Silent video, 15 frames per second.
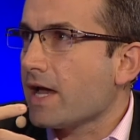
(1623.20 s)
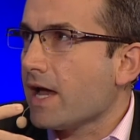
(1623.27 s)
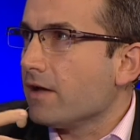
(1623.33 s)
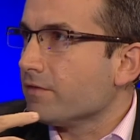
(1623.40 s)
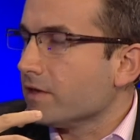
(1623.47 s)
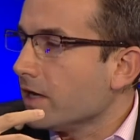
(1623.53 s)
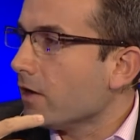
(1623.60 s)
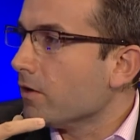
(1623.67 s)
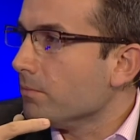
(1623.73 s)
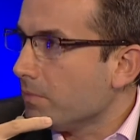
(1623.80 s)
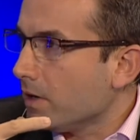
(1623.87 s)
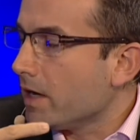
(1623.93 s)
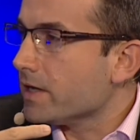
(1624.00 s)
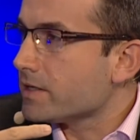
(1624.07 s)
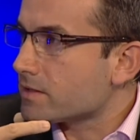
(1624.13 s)
have inherent
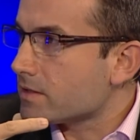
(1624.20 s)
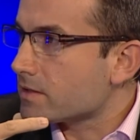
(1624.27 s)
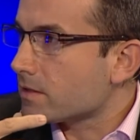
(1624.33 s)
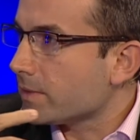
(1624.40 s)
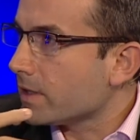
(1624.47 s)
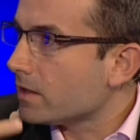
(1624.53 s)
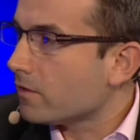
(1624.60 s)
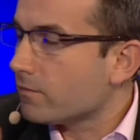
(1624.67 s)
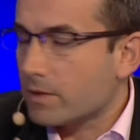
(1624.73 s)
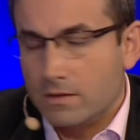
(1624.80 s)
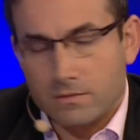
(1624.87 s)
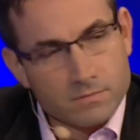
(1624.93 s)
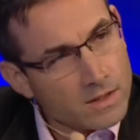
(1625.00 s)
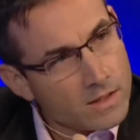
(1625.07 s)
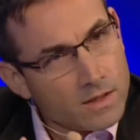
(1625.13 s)
biases. I mean, there have
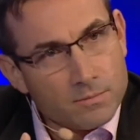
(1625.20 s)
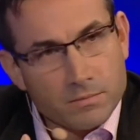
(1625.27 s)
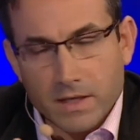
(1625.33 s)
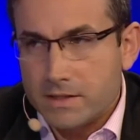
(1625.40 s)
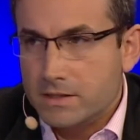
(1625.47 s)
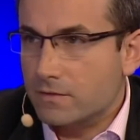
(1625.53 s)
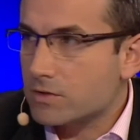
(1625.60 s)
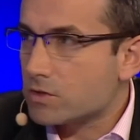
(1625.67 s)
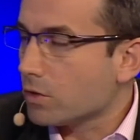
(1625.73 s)
been plenty of